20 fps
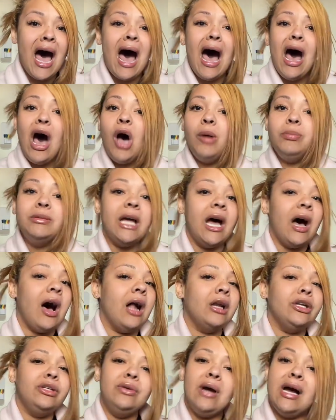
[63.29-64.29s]
I hope that
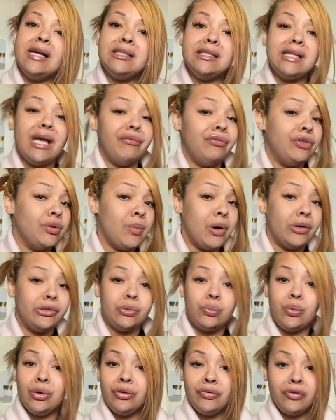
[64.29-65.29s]
all of you guys is having the
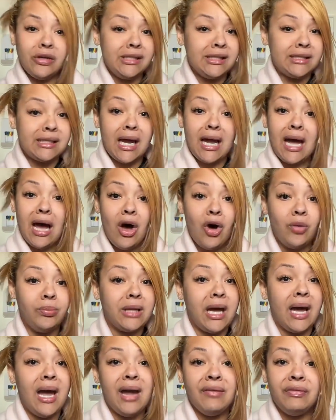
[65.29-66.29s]
most wonderfulest day. I
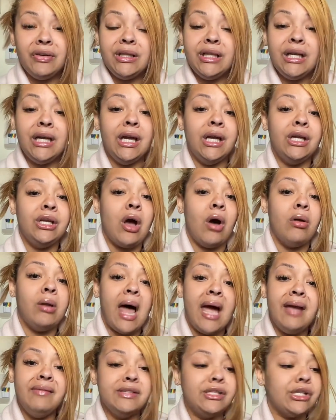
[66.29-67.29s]
hope that everything in your
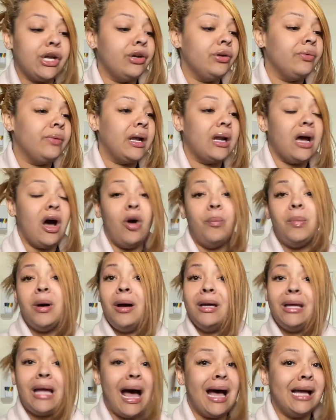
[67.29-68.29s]
life is turning around. I hope
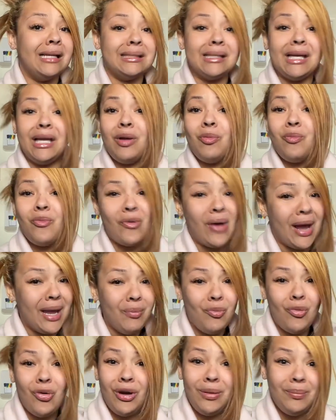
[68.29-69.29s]
y'all is getting
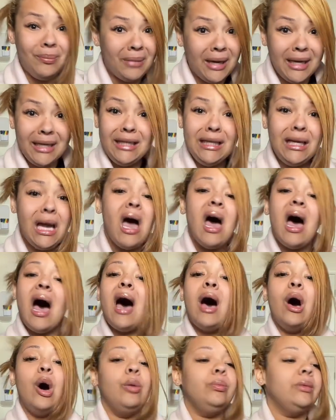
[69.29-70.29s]
way more money.
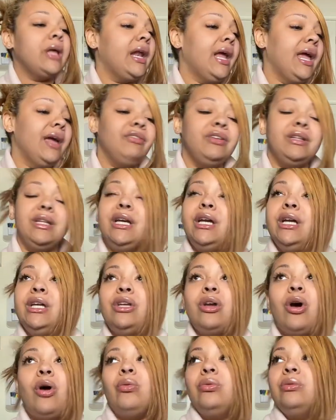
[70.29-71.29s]
I hope that everything
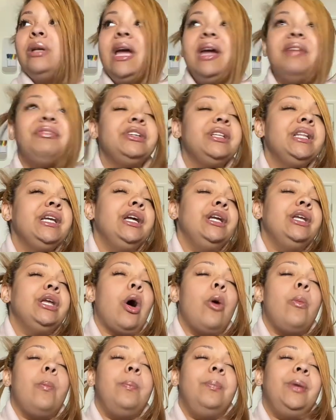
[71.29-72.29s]
in
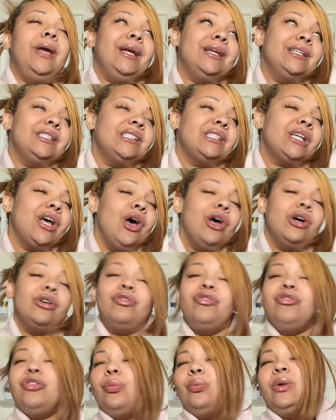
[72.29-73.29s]
your biggest
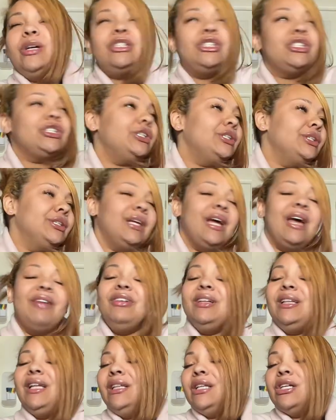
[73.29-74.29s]
fruition,
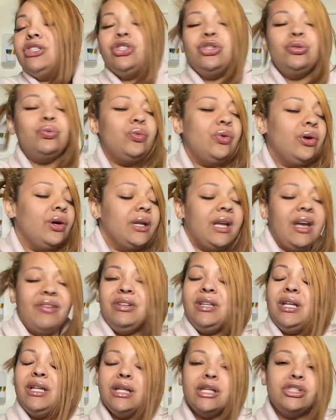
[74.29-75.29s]
everything that you want
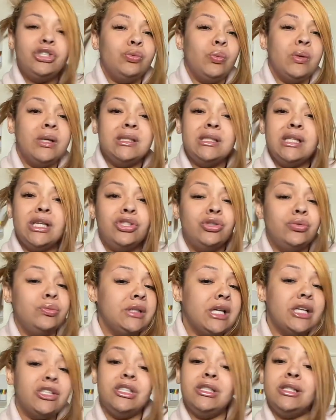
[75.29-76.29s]
to touch, you
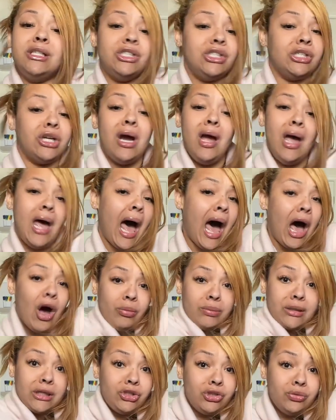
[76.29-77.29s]
touch it this year. I
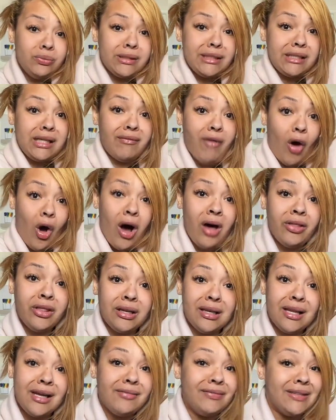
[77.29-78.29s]
hope that you receive all
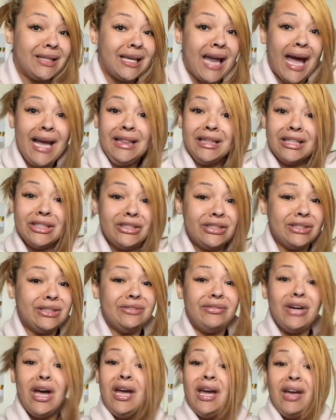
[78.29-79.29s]
the love, the light, the
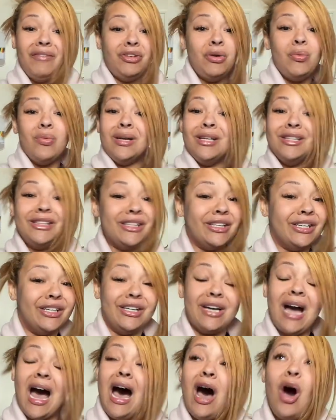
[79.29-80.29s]
love. If you want a
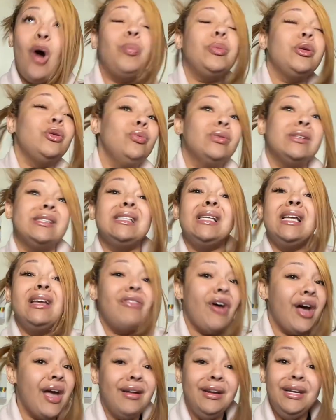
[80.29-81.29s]
thug, I hope you
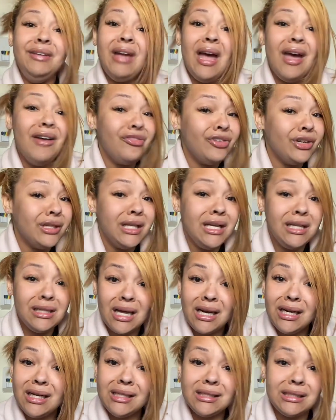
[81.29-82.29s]
receive everything
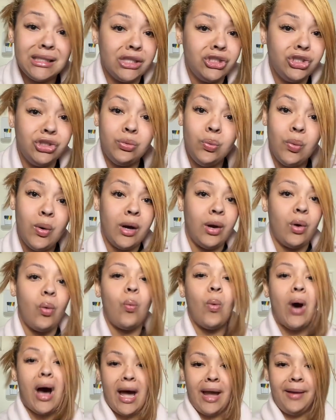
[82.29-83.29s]
that it is that you
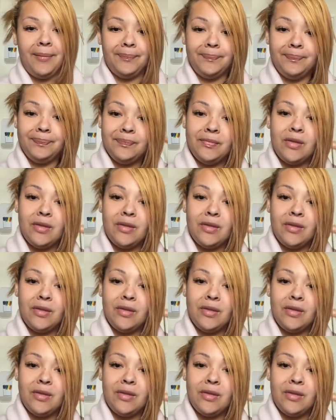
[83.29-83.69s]
want. Why?